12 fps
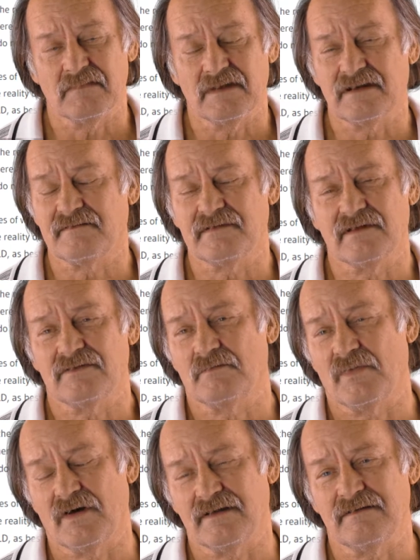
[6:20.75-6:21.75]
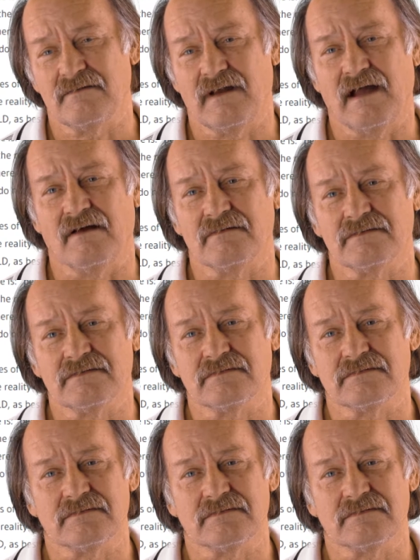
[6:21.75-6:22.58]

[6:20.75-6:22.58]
and every other body around.